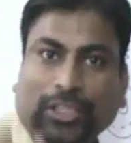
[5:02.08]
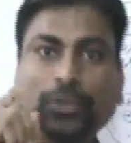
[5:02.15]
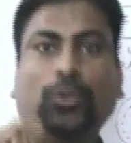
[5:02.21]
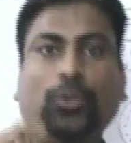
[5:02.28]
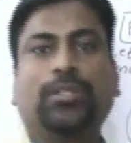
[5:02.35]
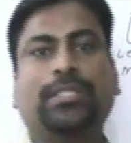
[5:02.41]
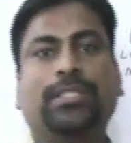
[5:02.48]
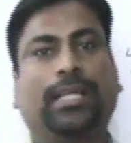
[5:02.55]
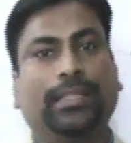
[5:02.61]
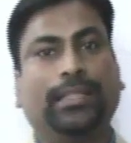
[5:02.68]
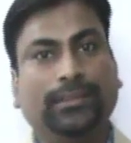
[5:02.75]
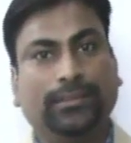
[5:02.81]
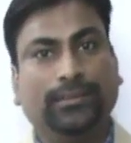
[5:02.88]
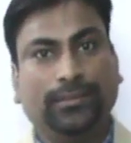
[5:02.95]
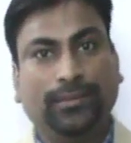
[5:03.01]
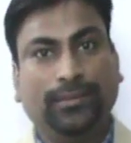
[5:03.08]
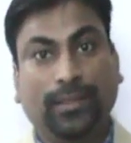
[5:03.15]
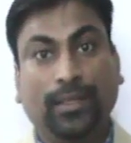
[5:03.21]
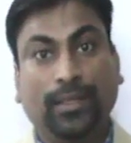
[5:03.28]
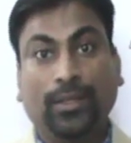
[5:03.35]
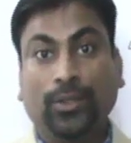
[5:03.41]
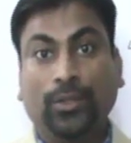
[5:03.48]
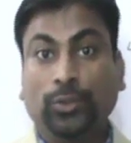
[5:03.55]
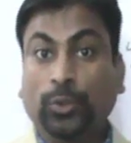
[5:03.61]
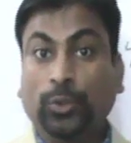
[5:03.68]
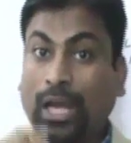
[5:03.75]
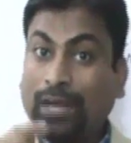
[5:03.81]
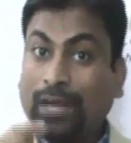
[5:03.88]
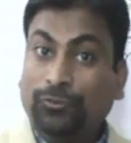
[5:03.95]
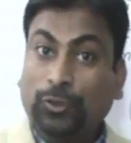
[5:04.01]
your science. You
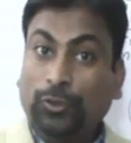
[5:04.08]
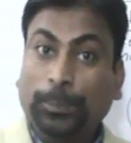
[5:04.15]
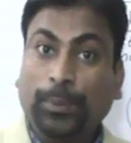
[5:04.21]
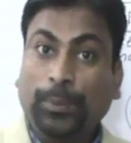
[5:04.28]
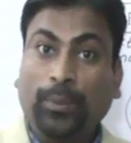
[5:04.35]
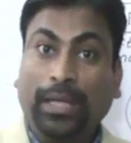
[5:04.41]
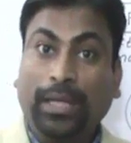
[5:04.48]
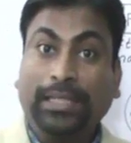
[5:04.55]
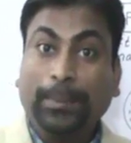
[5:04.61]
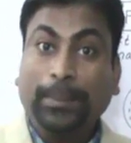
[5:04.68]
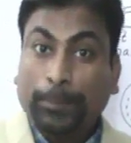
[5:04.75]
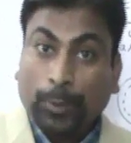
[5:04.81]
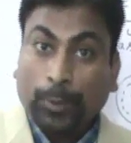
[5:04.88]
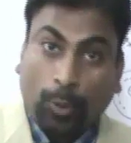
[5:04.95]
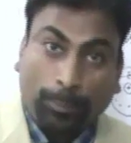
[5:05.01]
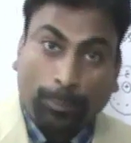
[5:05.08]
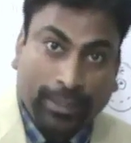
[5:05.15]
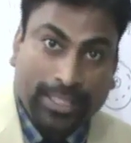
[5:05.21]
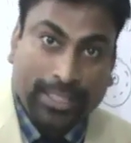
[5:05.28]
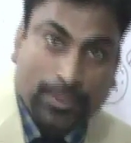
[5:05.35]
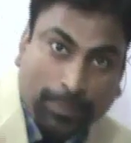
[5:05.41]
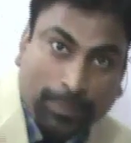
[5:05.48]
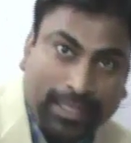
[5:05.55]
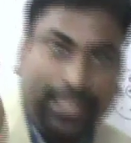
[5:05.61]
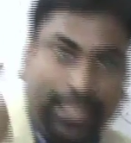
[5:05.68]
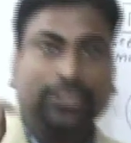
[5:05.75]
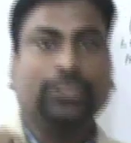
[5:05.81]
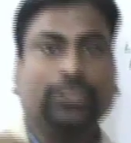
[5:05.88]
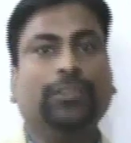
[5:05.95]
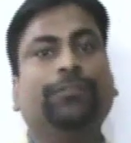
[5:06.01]
have to provide a proper
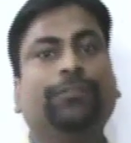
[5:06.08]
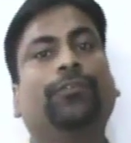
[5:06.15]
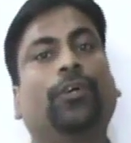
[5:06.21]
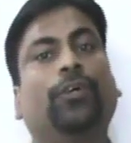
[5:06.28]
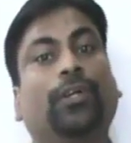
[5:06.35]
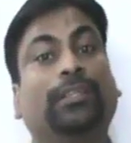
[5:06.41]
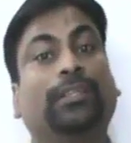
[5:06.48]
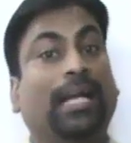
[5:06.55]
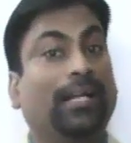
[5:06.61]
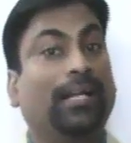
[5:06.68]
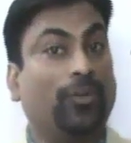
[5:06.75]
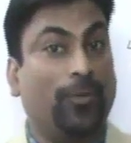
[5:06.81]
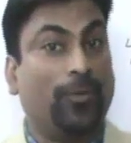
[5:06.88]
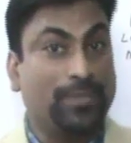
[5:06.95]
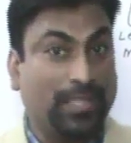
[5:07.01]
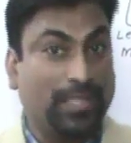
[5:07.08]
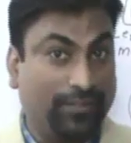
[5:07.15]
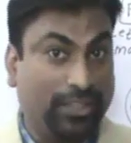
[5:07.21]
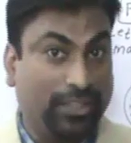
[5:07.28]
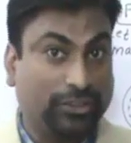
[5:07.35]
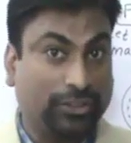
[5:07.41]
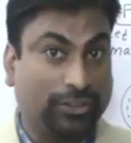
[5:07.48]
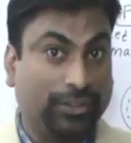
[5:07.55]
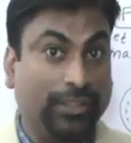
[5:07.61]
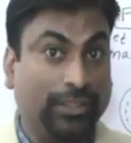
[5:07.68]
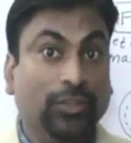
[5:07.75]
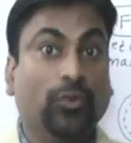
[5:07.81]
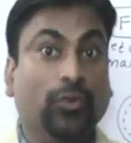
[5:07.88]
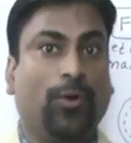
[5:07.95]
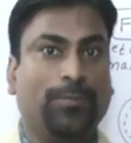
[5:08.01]
explanation for that observation,
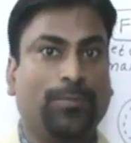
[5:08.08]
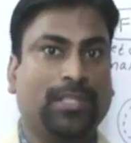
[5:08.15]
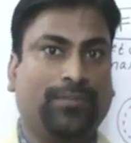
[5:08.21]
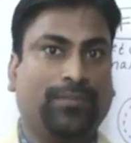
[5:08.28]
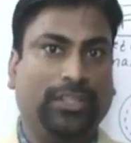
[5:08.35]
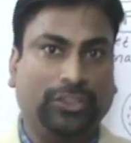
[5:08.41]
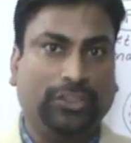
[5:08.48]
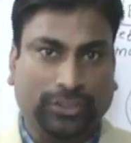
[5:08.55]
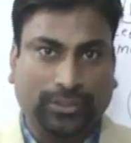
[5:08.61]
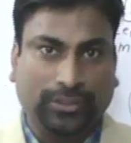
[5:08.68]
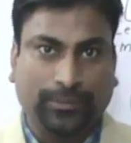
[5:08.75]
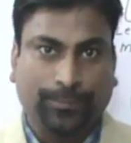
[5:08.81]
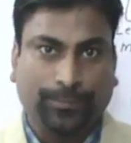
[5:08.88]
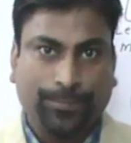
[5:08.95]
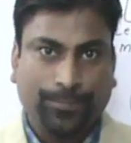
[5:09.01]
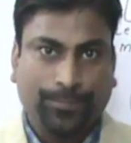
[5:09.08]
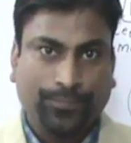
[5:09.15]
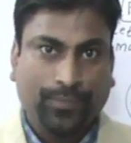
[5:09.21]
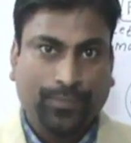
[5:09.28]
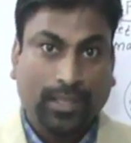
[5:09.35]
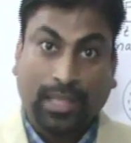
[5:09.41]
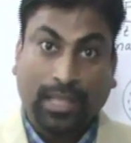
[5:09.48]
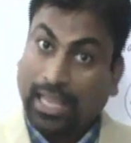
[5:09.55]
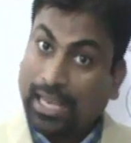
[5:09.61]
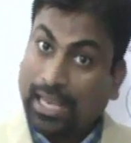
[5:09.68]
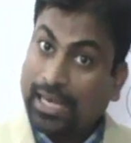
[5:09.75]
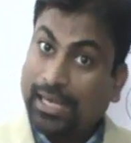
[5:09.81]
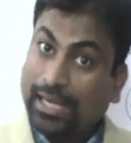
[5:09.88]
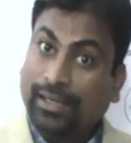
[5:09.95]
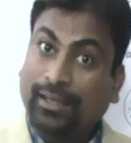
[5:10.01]
new observation.
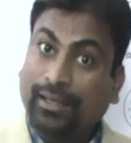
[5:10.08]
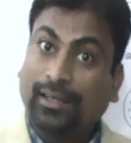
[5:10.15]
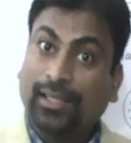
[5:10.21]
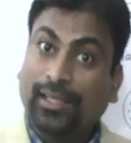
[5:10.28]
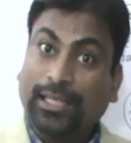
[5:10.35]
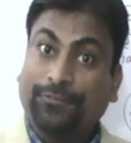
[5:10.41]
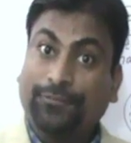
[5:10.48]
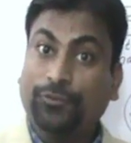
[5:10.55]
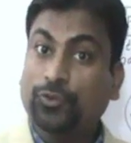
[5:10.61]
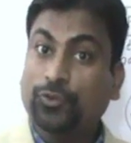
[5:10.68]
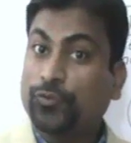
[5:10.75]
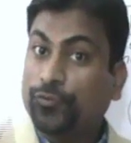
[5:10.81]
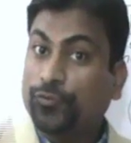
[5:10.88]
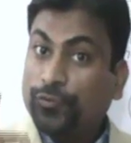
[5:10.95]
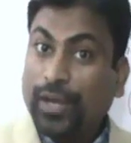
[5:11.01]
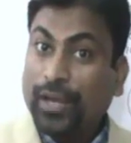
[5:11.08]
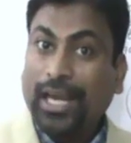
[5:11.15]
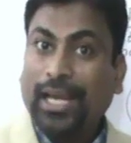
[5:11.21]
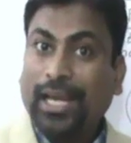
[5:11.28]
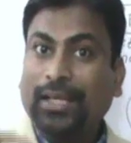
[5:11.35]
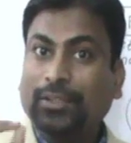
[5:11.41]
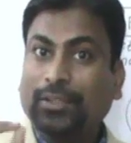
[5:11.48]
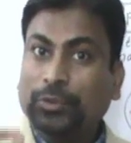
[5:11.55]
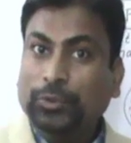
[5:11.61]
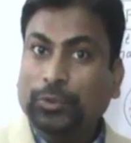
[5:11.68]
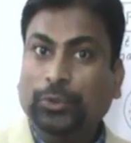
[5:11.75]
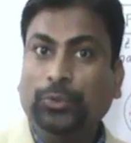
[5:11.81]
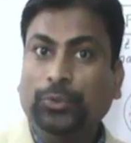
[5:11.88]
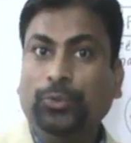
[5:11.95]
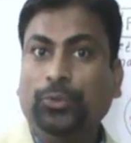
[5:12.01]
And if you fail to
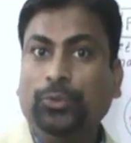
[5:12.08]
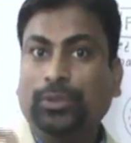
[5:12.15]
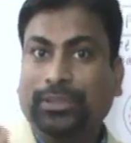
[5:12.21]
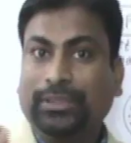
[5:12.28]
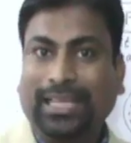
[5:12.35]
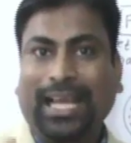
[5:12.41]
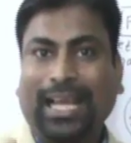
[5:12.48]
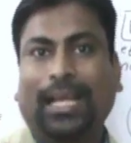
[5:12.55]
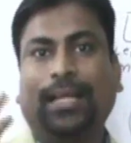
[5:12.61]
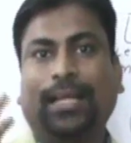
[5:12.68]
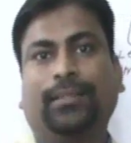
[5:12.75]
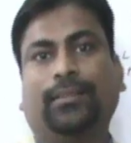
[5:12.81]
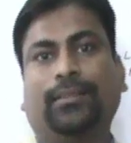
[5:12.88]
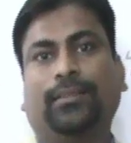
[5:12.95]
do that,